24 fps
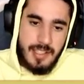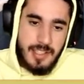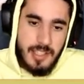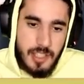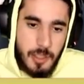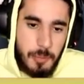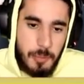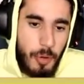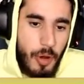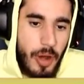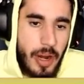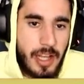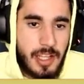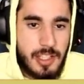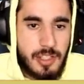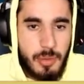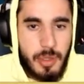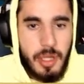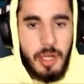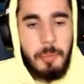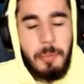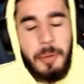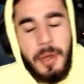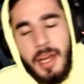disappointing. So
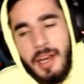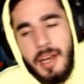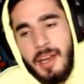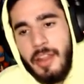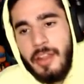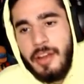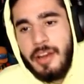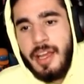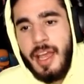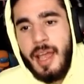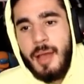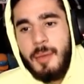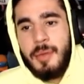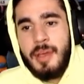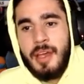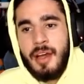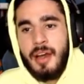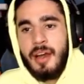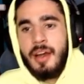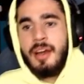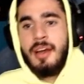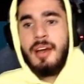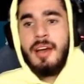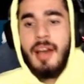we're going to play another game
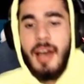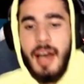here.